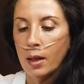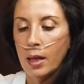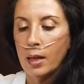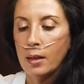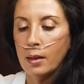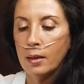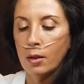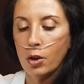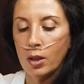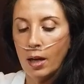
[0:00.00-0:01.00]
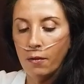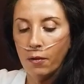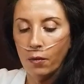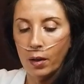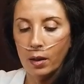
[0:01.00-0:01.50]
there's
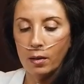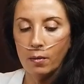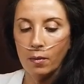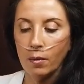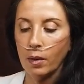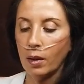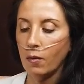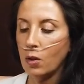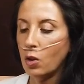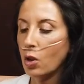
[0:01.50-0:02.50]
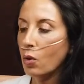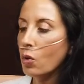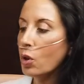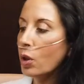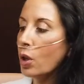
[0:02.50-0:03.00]
enough of it given to
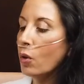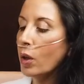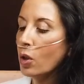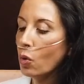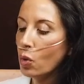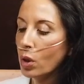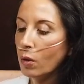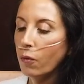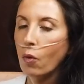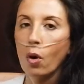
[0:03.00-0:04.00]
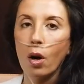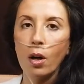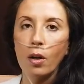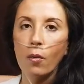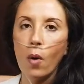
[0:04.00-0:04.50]
you so that you can use it
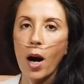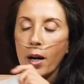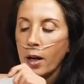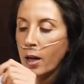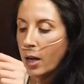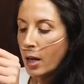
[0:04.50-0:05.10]
for water.